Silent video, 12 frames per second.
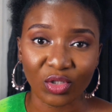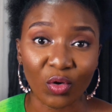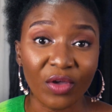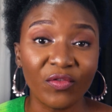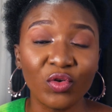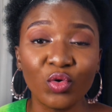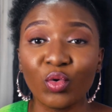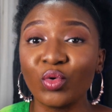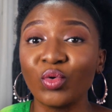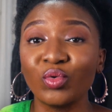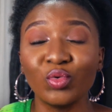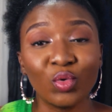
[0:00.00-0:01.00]
or even
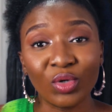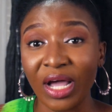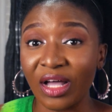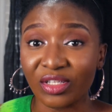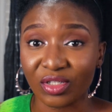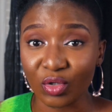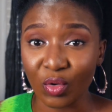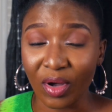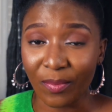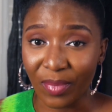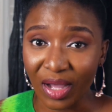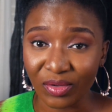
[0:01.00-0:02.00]
known how to go
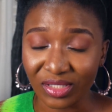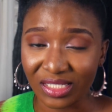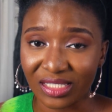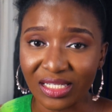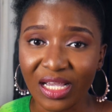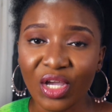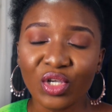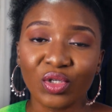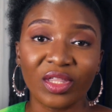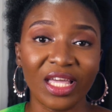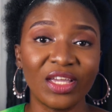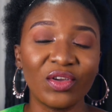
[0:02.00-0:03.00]
about it. So
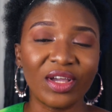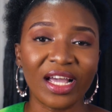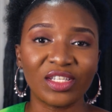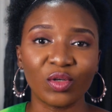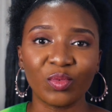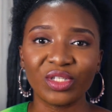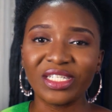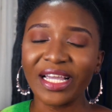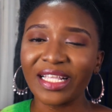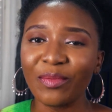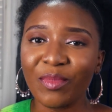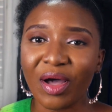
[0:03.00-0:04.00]
thank you guys so much.
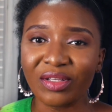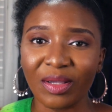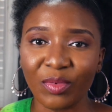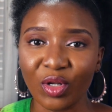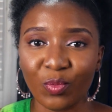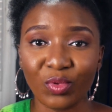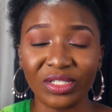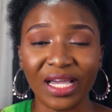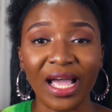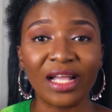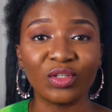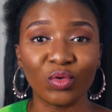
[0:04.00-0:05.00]
Check them out. I'm gonna put their
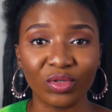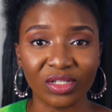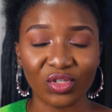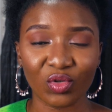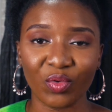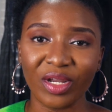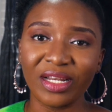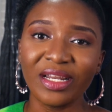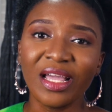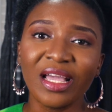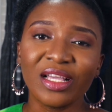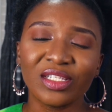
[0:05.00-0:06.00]
handle on the screen.
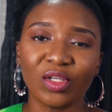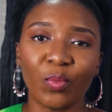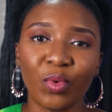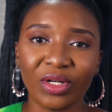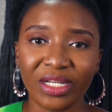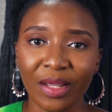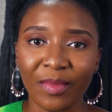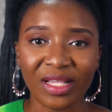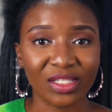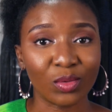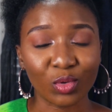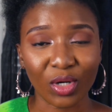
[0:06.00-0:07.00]
Support them and
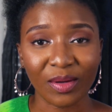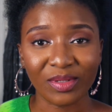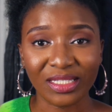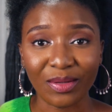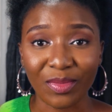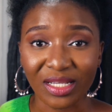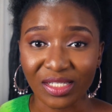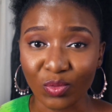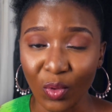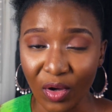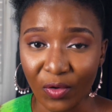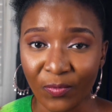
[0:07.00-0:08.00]
subscribe to them as
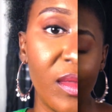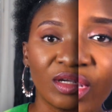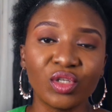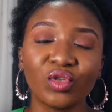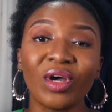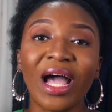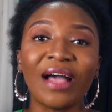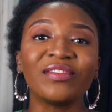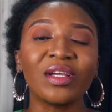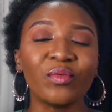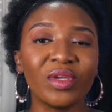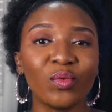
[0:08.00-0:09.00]
well. So
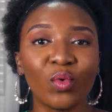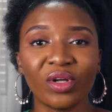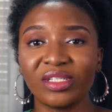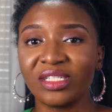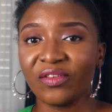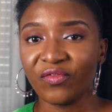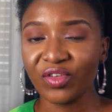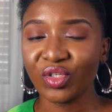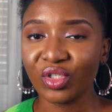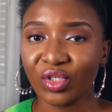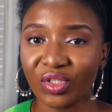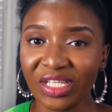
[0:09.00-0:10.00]
after we watched the
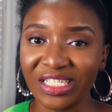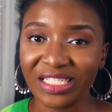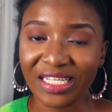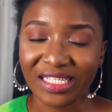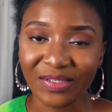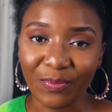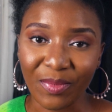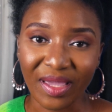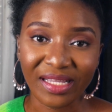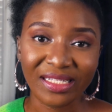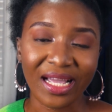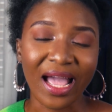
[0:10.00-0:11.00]
video the ODEJIDES
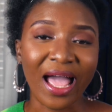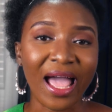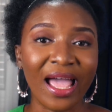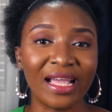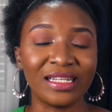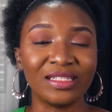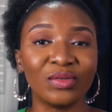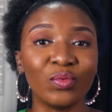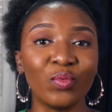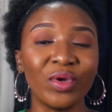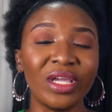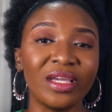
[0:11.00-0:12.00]
made and
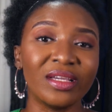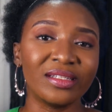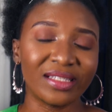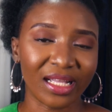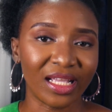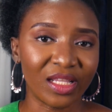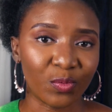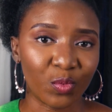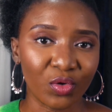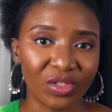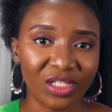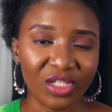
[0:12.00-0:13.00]
we started the
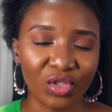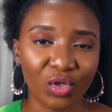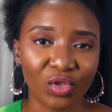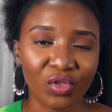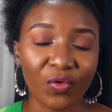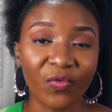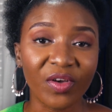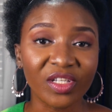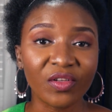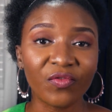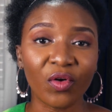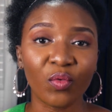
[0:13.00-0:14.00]
procedure, so first
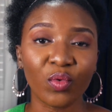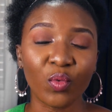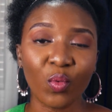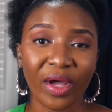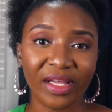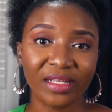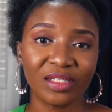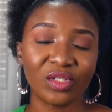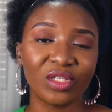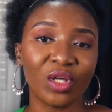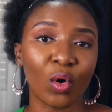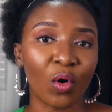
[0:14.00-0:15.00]
of all we went
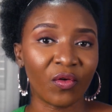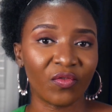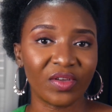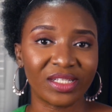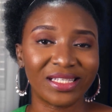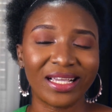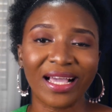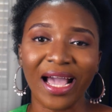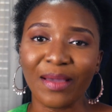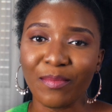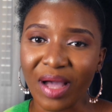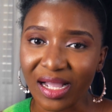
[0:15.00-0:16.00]
to the office, the
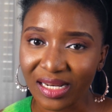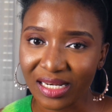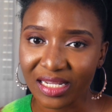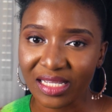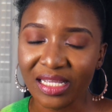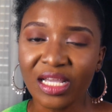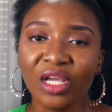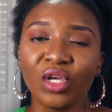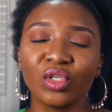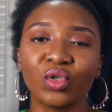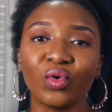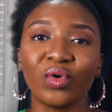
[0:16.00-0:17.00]
Kaymakli.
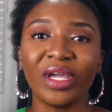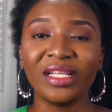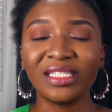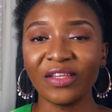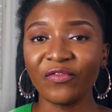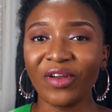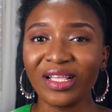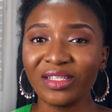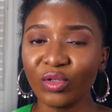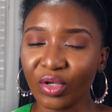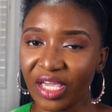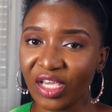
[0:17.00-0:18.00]
So in different
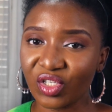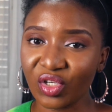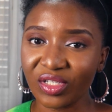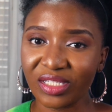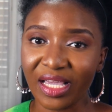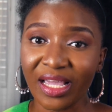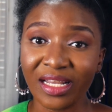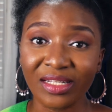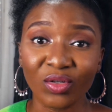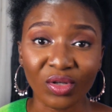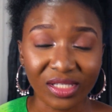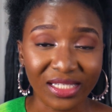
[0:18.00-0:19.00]
locations in
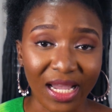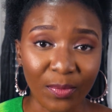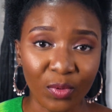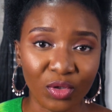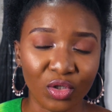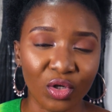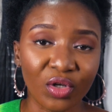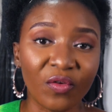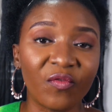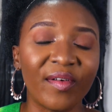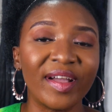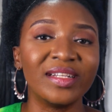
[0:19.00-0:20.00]
North Cyprus, you're going to
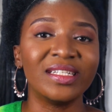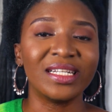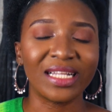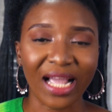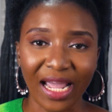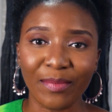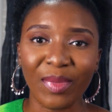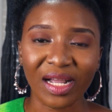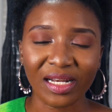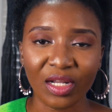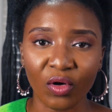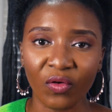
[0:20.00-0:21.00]
find the
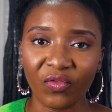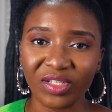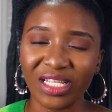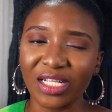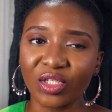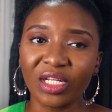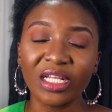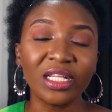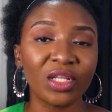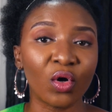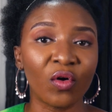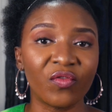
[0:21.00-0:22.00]
Kaymakli office, actually
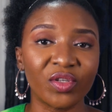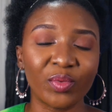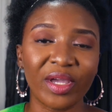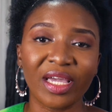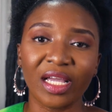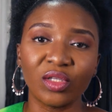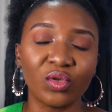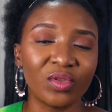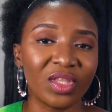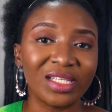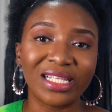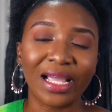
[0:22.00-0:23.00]
the office where you can do
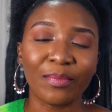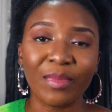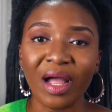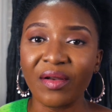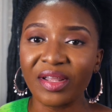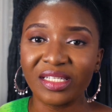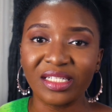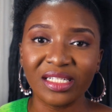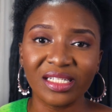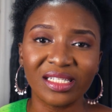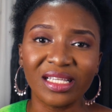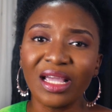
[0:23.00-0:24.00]
things like
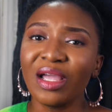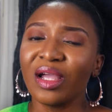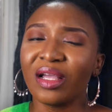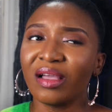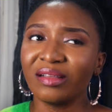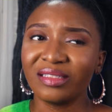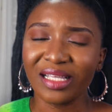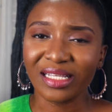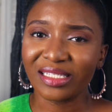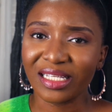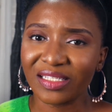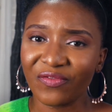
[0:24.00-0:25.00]
marriages,
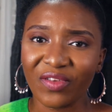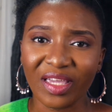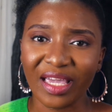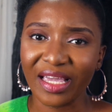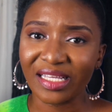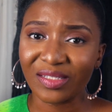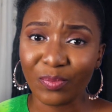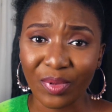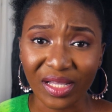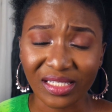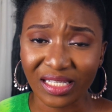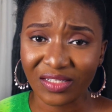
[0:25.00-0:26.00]
death certificate,
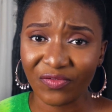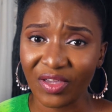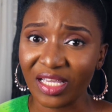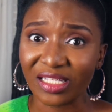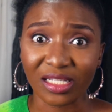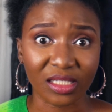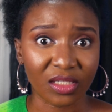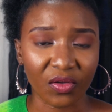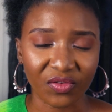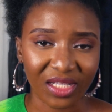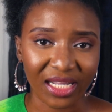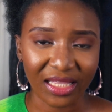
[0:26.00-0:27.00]
birth certificate and
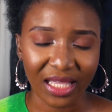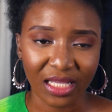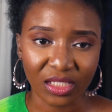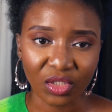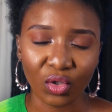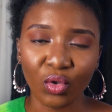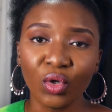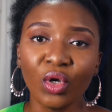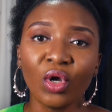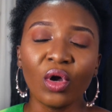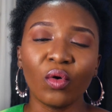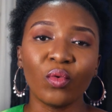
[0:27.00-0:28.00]
stuff like that. So
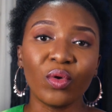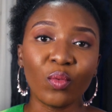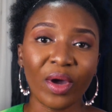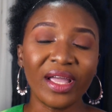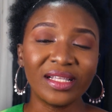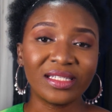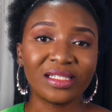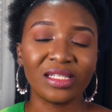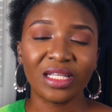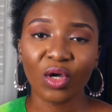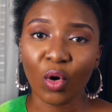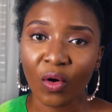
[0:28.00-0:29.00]
we went to
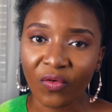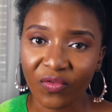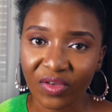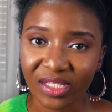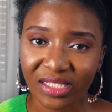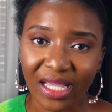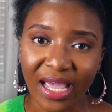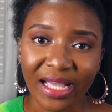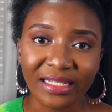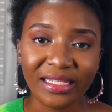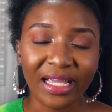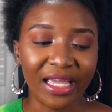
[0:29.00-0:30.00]
the office
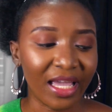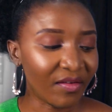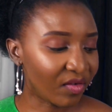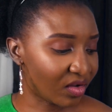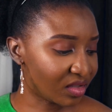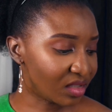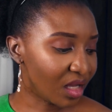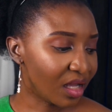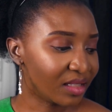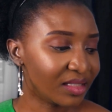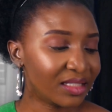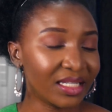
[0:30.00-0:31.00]
and they gave us
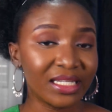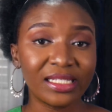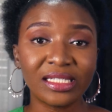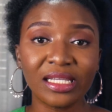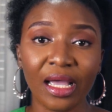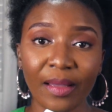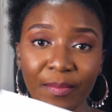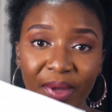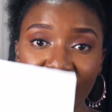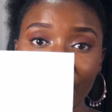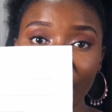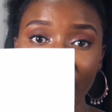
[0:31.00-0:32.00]
this
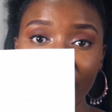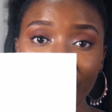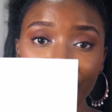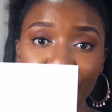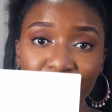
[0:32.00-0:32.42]
paper.